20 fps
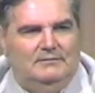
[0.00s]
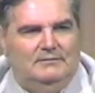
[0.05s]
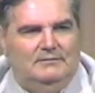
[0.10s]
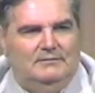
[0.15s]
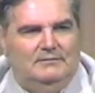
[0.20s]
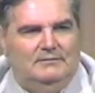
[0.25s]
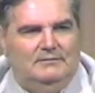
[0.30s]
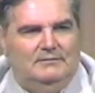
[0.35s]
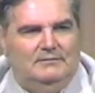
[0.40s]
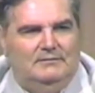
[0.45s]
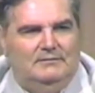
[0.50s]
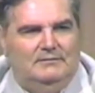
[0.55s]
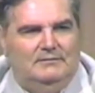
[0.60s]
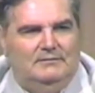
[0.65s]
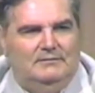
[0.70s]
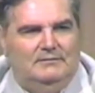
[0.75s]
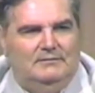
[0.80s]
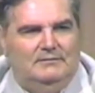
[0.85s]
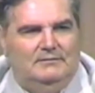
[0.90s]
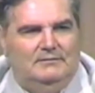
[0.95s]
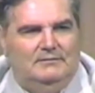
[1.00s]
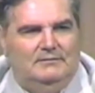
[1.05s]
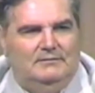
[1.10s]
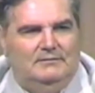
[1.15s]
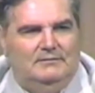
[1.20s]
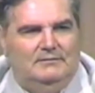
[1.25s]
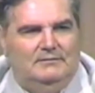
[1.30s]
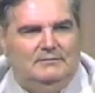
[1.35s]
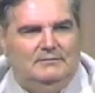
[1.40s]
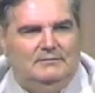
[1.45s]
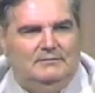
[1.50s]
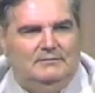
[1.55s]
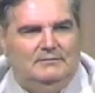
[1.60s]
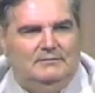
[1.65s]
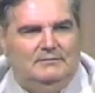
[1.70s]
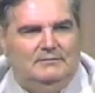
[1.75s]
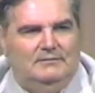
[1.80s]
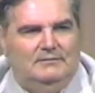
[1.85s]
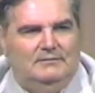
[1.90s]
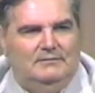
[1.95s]

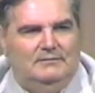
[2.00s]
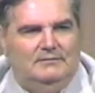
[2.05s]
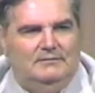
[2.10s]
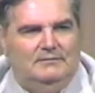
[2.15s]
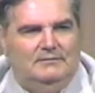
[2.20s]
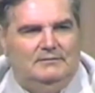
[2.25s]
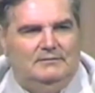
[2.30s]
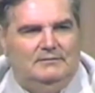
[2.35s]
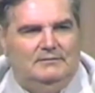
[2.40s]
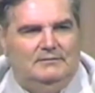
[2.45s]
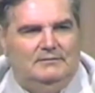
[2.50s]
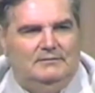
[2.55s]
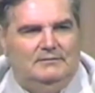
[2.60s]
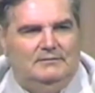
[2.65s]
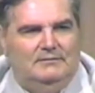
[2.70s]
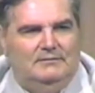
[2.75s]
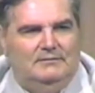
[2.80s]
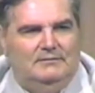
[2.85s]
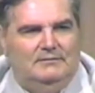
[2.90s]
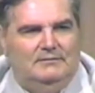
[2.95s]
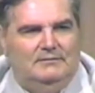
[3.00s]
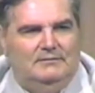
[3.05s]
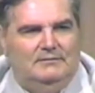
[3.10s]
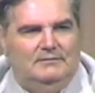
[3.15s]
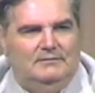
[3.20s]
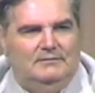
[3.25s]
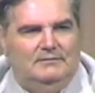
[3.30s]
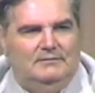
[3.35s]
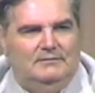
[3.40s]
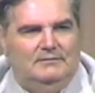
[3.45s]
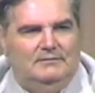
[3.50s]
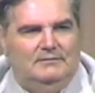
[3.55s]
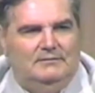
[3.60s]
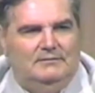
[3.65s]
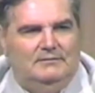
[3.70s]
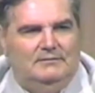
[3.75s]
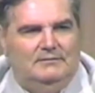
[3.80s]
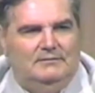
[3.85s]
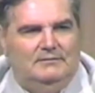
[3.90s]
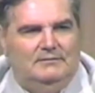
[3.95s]

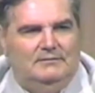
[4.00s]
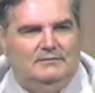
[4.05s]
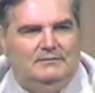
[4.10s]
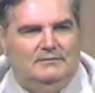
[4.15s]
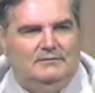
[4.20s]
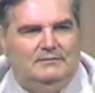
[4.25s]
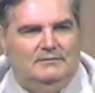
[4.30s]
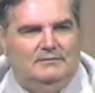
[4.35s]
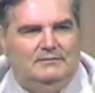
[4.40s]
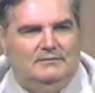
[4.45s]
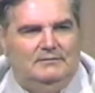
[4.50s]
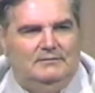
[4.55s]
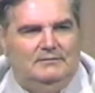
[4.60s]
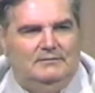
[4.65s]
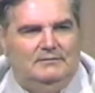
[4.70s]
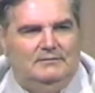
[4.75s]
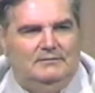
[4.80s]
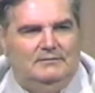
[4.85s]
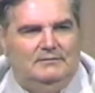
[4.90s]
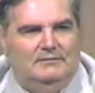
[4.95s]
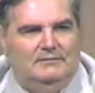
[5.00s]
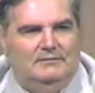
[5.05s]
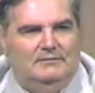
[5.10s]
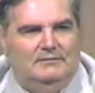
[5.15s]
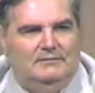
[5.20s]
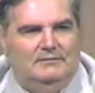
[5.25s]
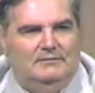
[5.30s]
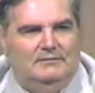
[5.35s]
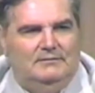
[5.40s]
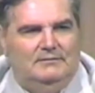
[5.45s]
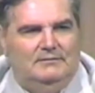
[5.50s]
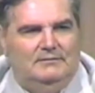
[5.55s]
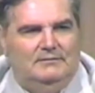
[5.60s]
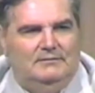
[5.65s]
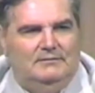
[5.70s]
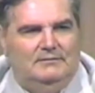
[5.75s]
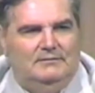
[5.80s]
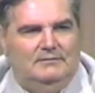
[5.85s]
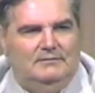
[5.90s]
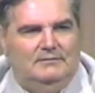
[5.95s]

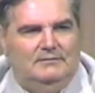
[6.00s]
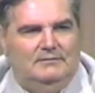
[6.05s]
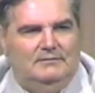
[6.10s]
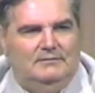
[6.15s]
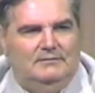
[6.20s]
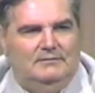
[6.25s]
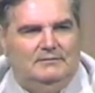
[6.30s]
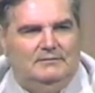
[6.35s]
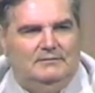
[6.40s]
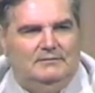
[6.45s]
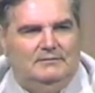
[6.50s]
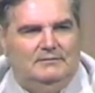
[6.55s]
[no speech]